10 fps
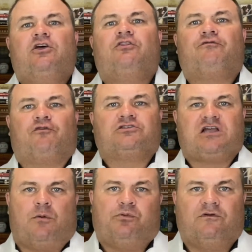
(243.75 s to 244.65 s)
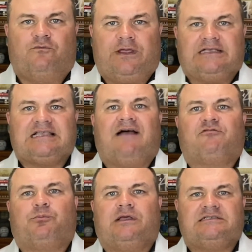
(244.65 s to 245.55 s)
the first couple of weeks
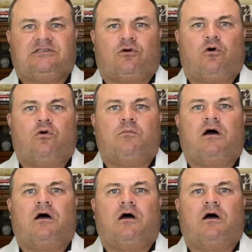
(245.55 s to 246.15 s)
after placing their home